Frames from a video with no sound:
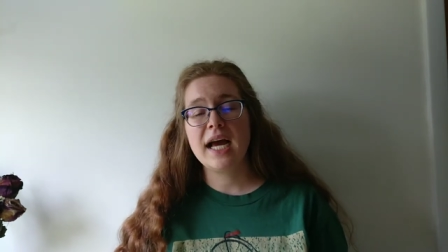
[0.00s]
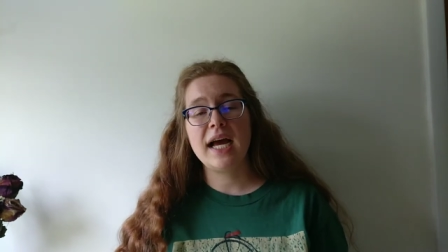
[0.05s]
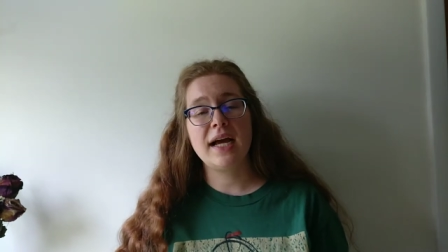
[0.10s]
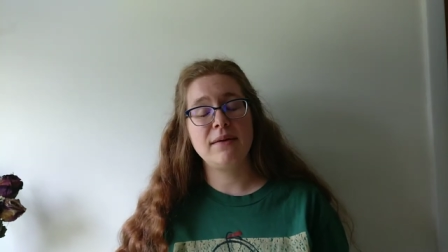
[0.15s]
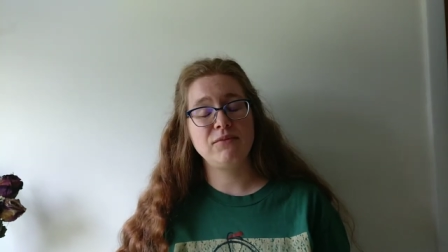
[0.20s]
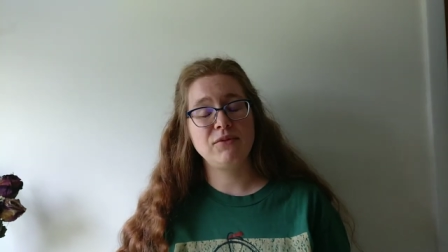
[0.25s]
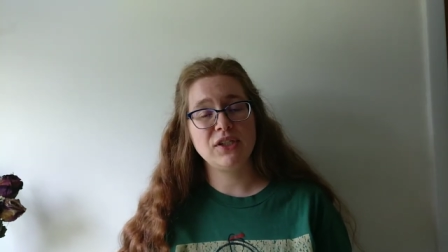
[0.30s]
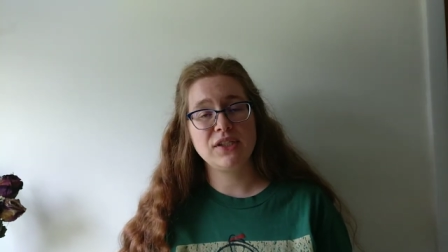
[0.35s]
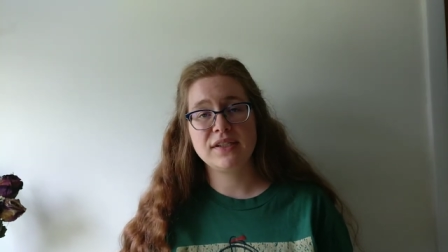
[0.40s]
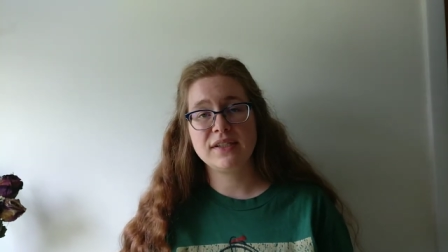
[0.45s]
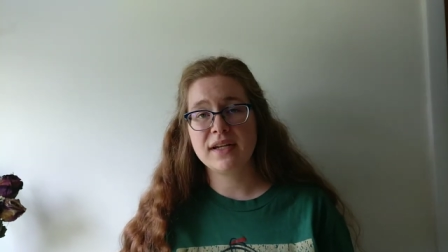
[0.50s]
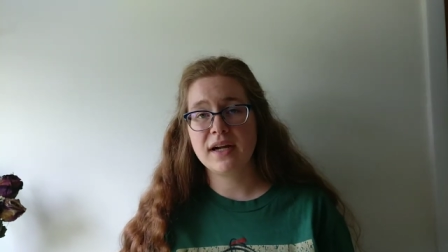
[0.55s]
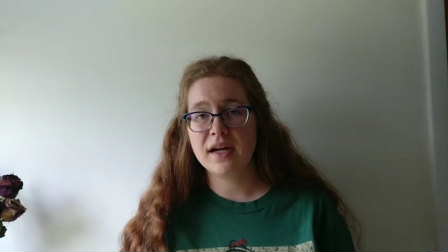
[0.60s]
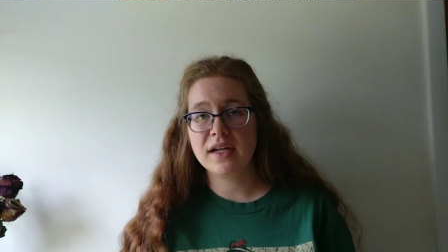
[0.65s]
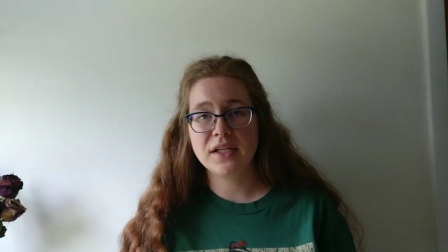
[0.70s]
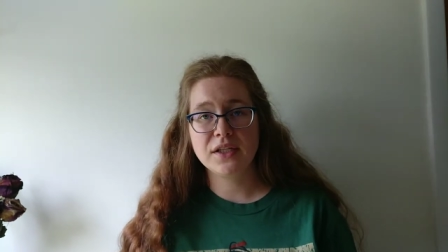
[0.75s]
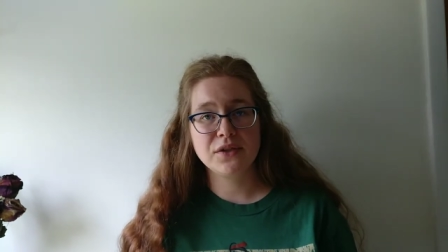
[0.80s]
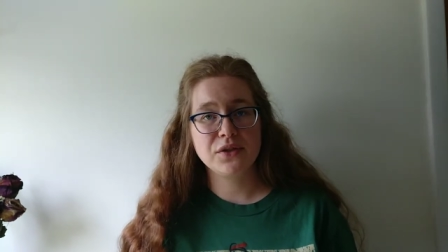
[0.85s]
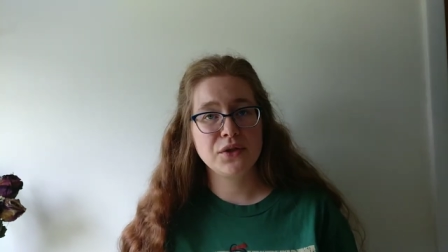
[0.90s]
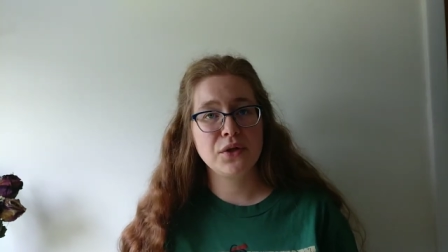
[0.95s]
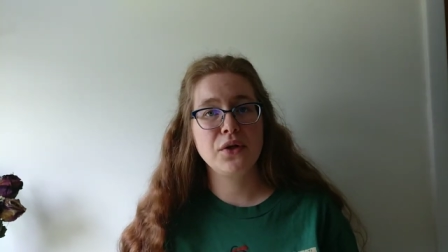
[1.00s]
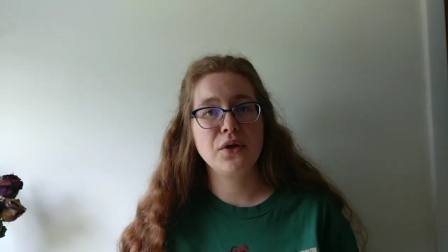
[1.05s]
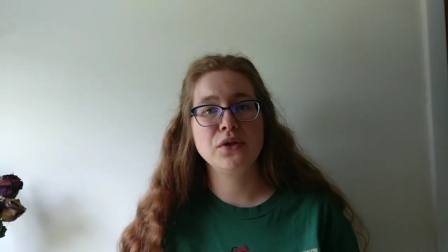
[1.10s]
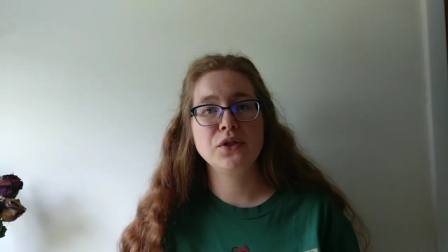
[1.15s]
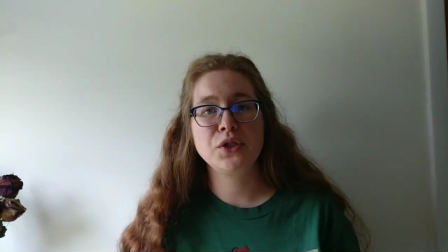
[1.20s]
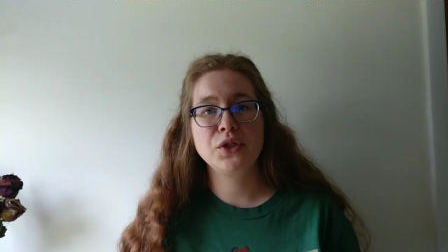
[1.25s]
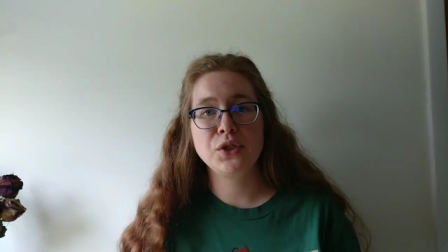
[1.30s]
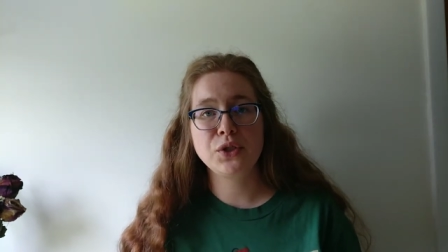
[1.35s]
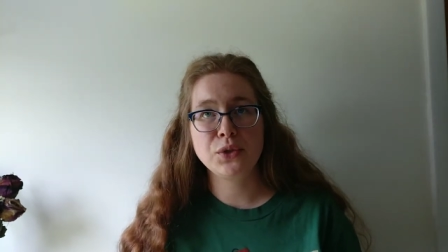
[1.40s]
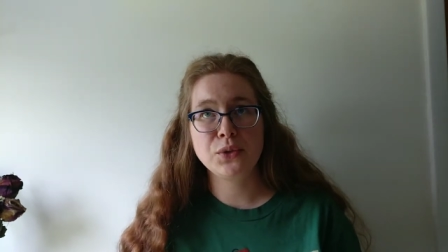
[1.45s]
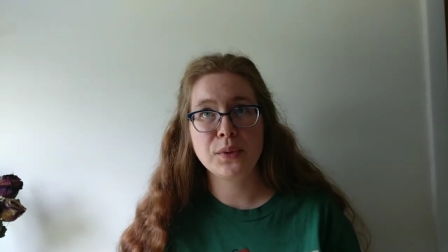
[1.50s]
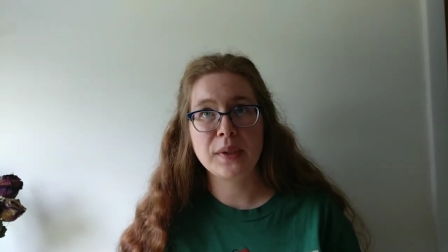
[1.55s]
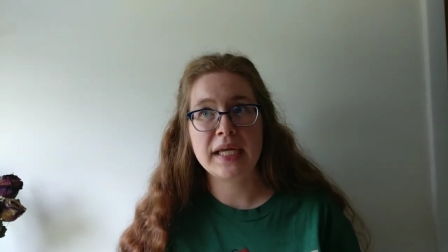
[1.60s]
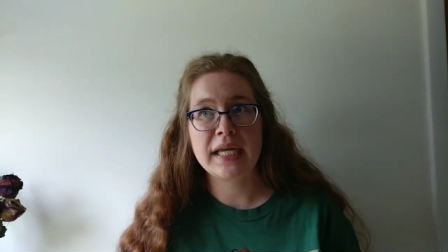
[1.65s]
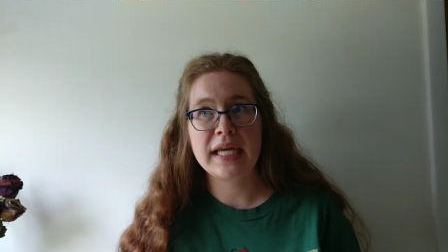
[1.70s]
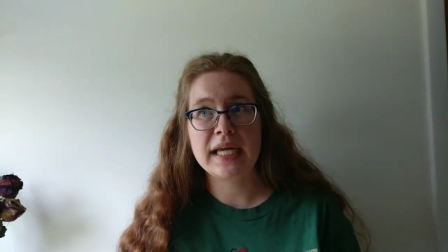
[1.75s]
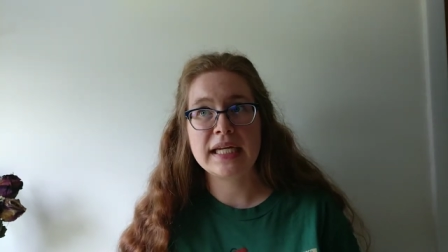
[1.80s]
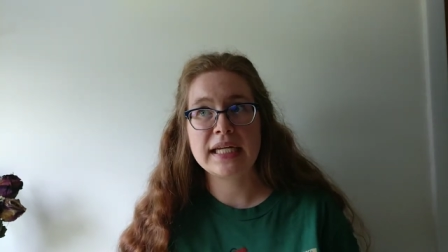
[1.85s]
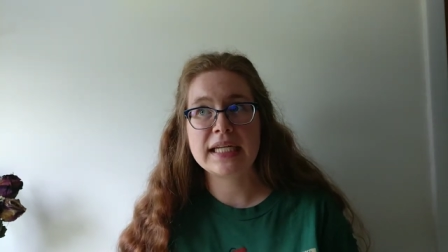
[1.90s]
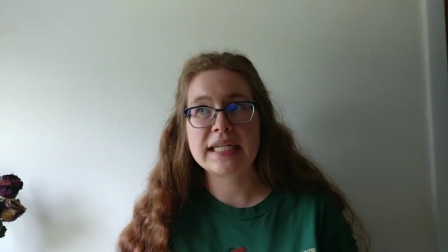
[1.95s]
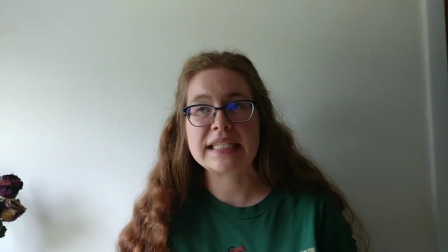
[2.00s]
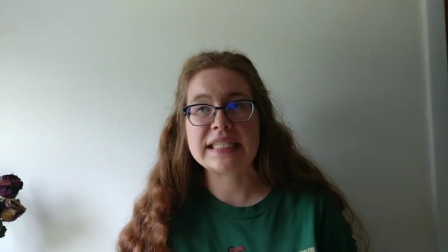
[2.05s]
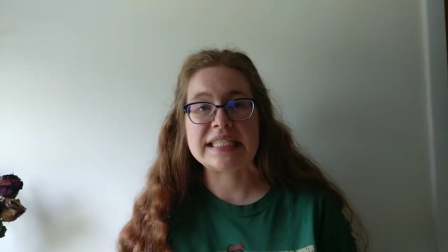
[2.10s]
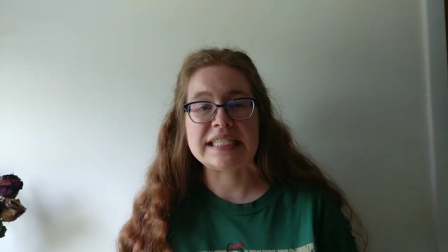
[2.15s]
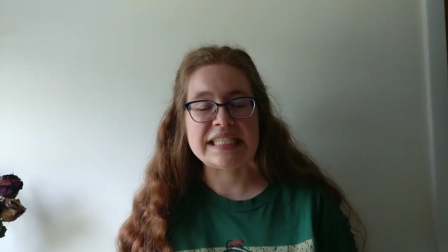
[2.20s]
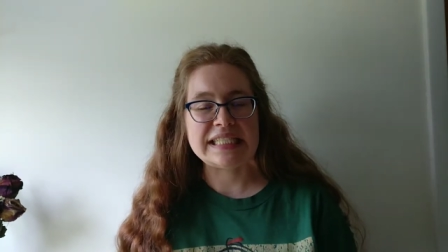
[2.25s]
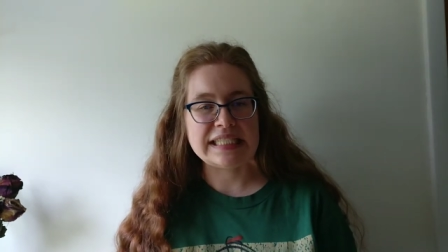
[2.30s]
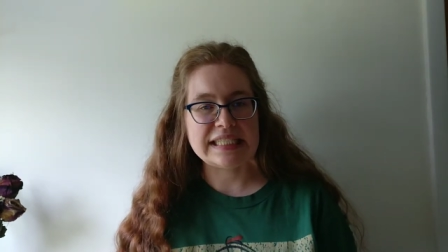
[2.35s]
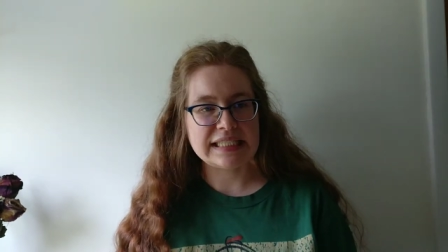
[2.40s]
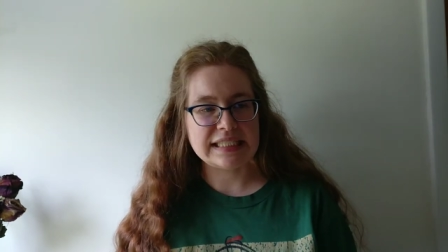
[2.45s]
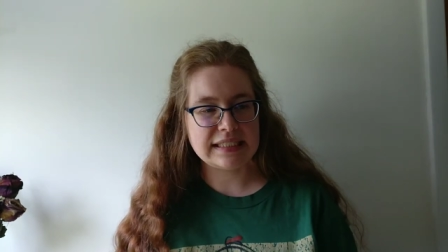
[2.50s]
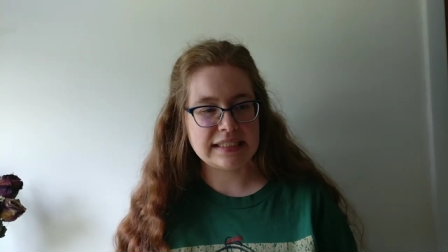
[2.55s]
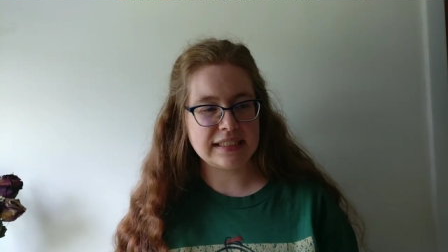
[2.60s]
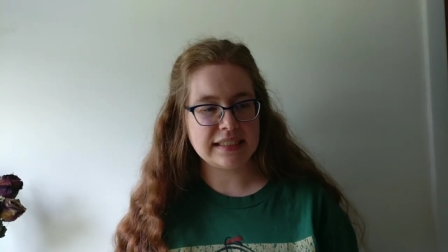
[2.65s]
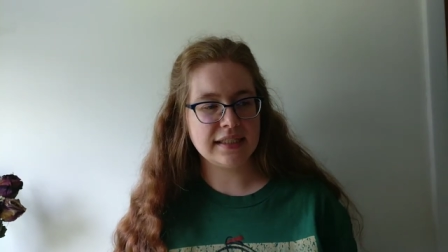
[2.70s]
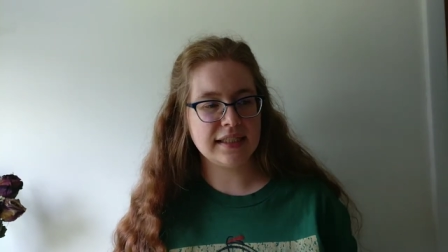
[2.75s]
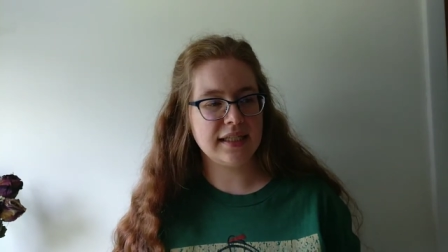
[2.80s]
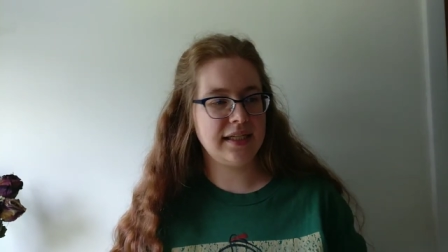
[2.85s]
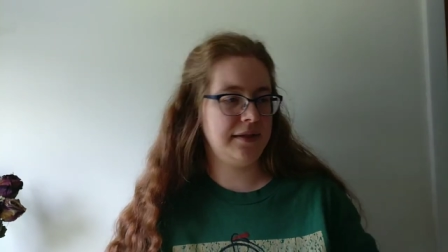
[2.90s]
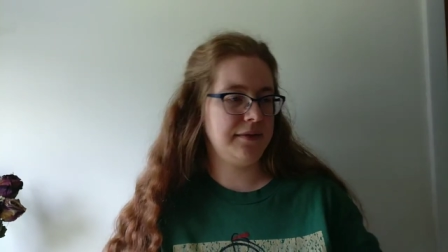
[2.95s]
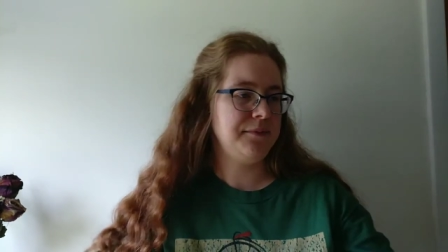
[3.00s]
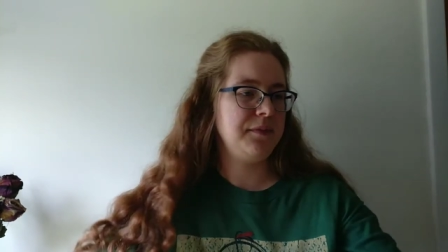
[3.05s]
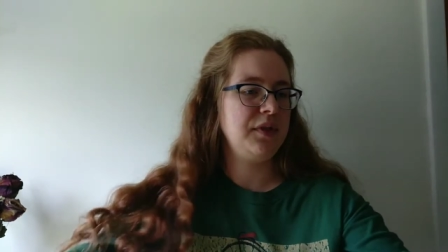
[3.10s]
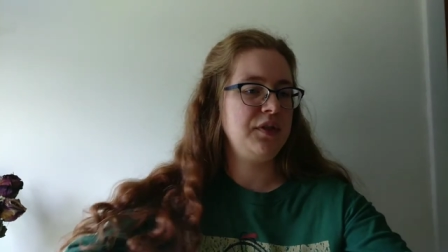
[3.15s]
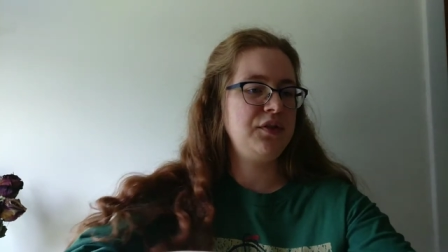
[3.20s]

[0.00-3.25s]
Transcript: I'm just not doing it consistently.